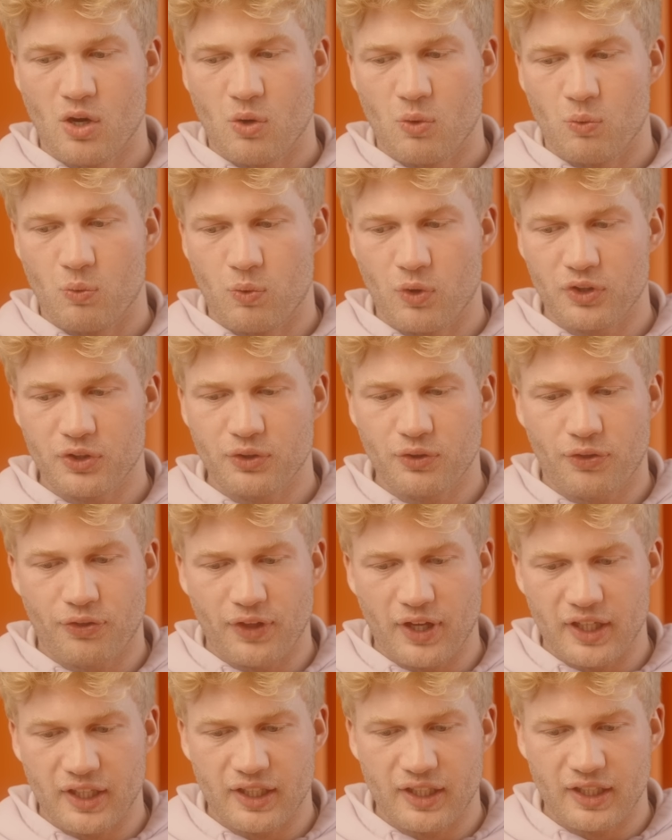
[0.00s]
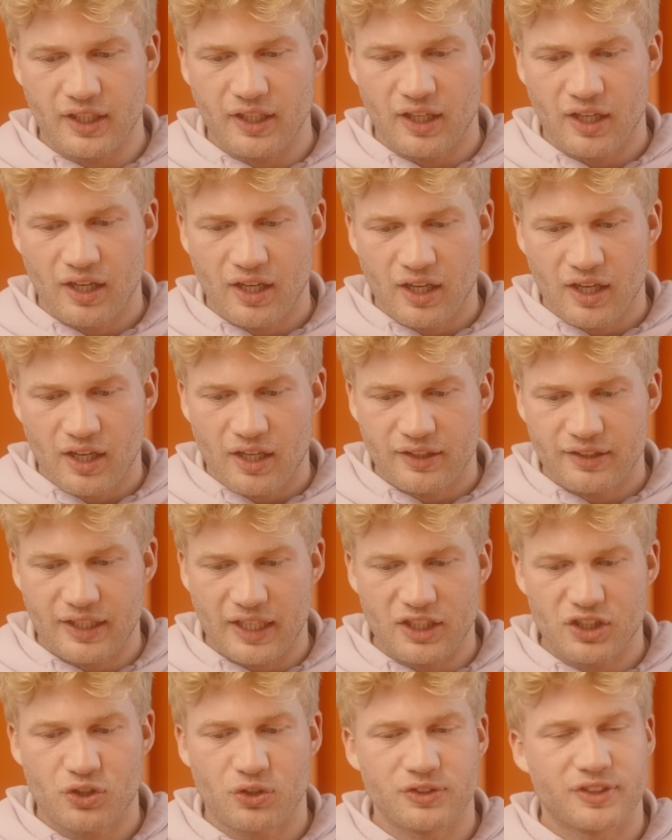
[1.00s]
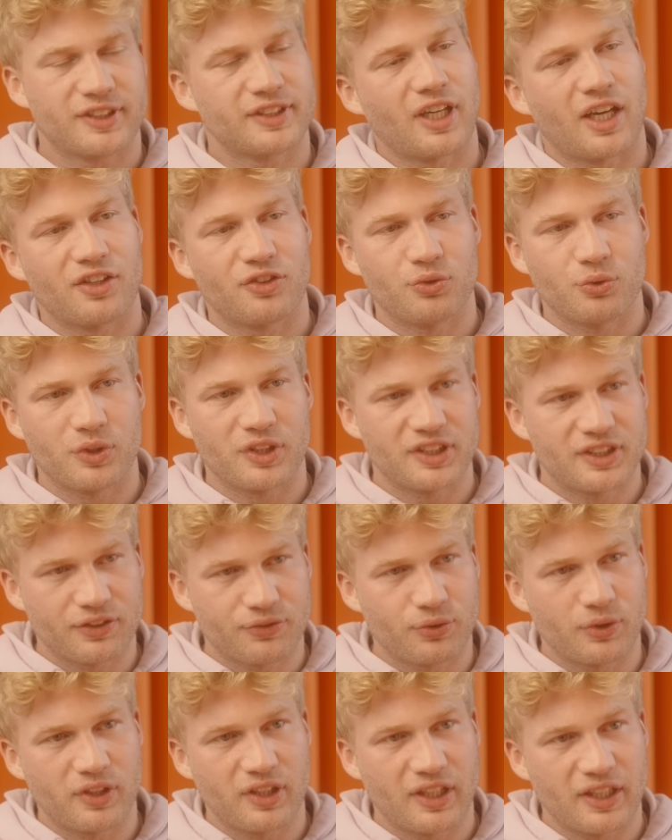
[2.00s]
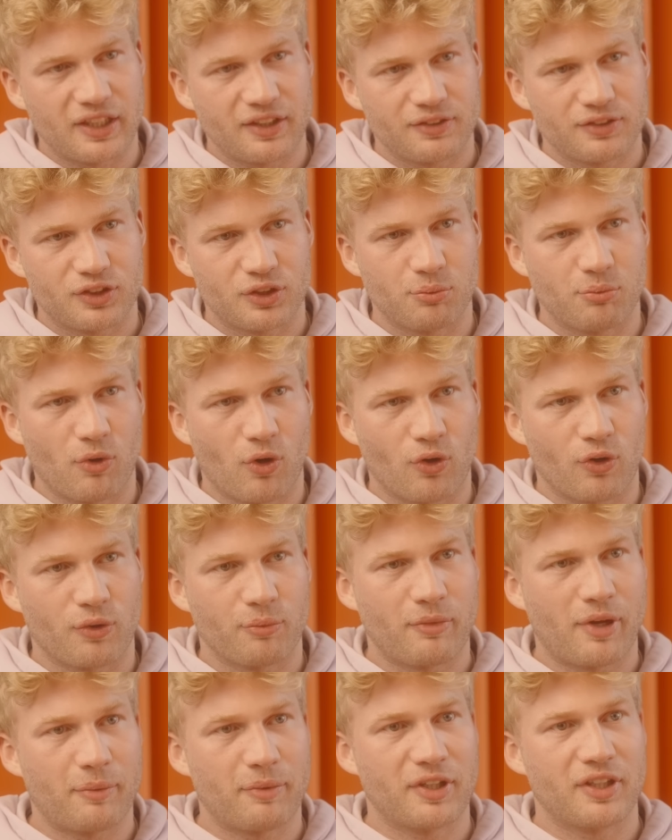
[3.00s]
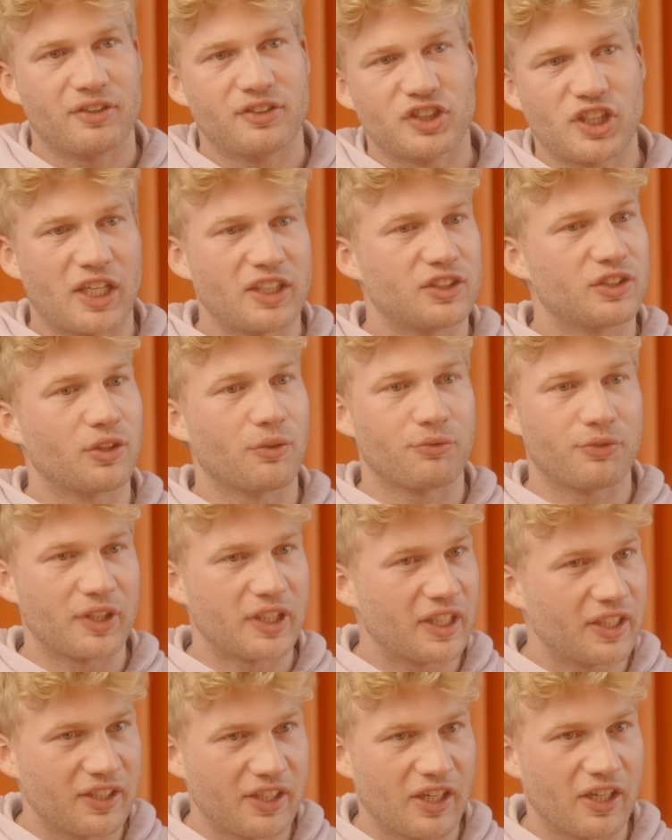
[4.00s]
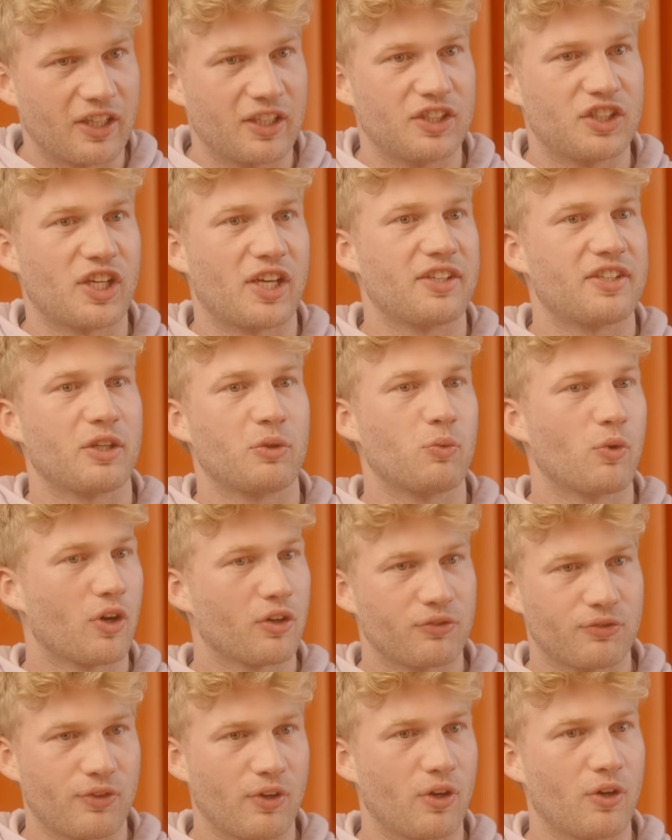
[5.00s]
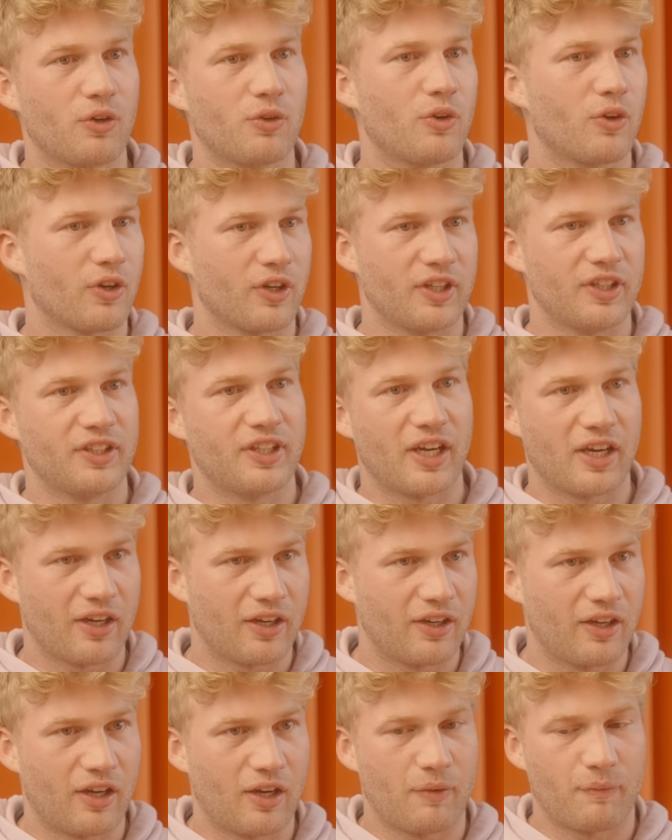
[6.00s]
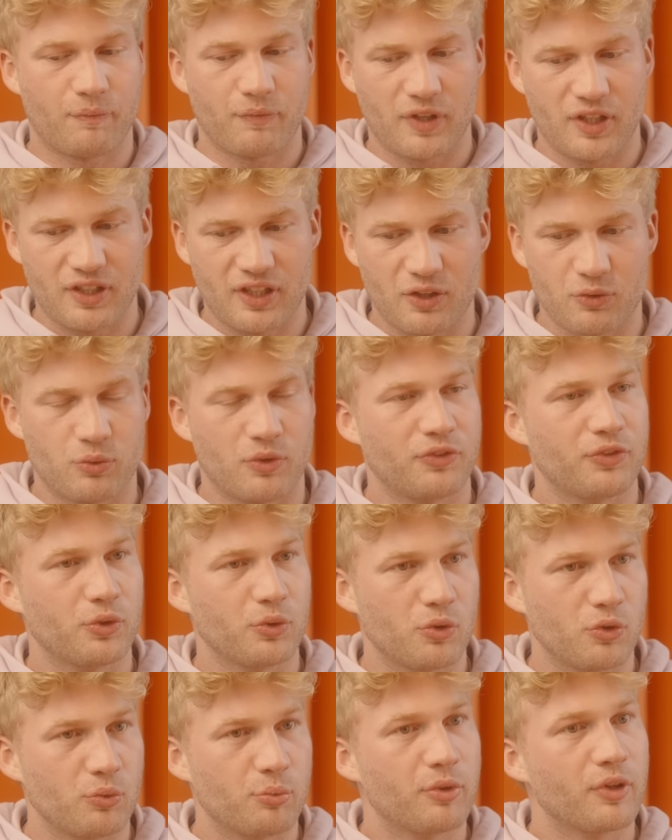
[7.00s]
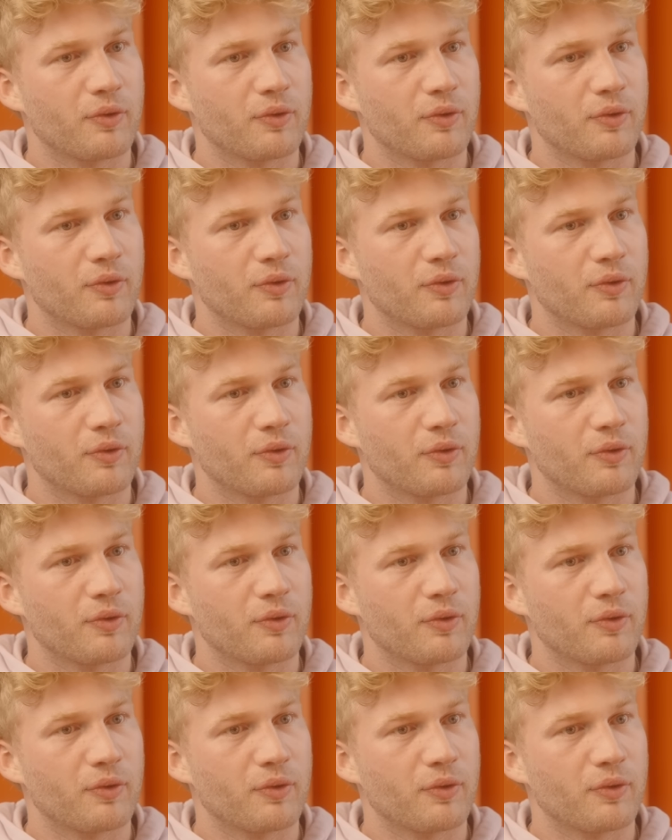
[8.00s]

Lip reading: what do you think they should start doing differently tomorrow? Maybe change something in their agentic workflow or in their review loop.